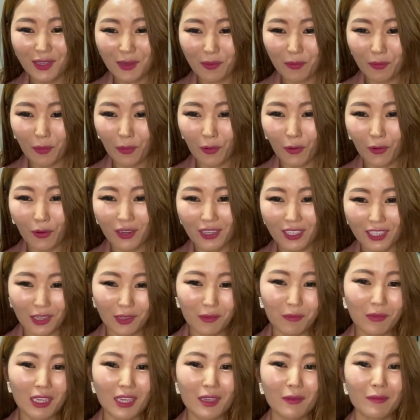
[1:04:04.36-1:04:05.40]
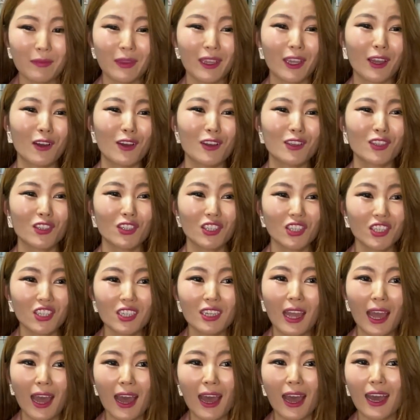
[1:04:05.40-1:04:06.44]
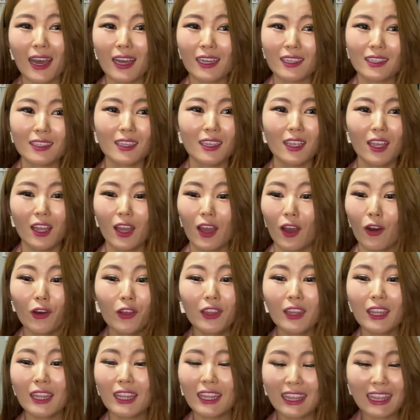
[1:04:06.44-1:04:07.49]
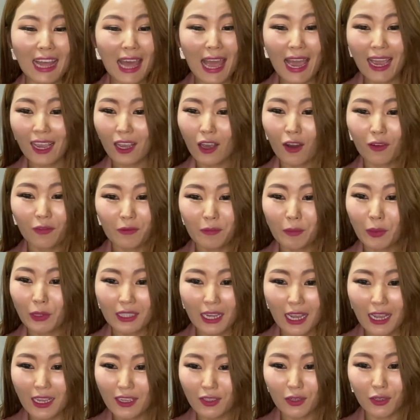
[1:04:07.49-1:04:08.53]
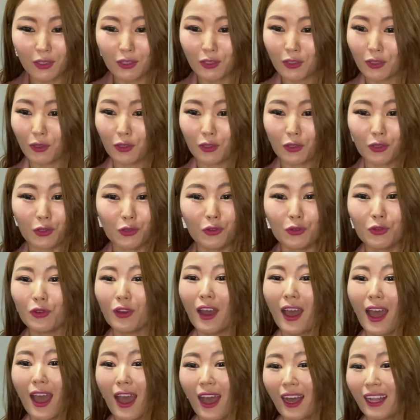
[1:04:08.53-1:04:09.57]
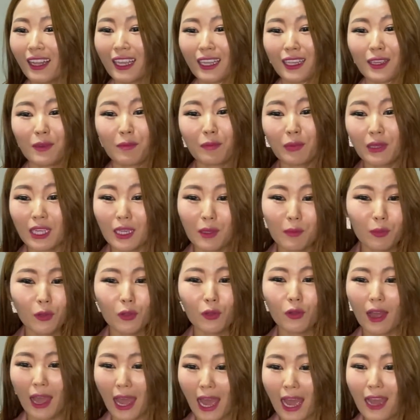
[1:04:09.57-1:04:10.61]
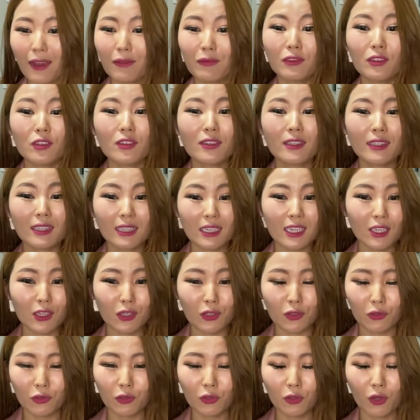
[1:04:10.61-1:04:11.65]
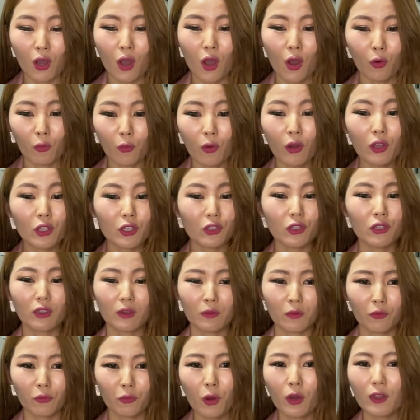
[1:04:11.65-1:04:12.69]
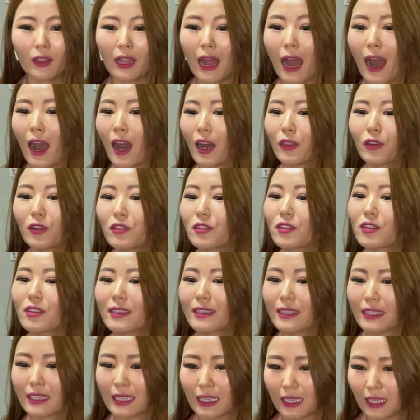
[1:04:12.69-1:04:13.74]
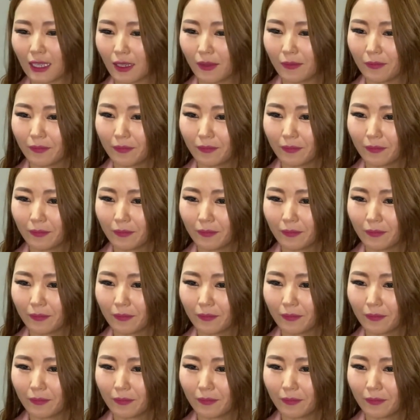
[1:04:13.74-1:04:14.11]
support Yeonmi because she has on lack of potential. So you like people have to see you what you what others see.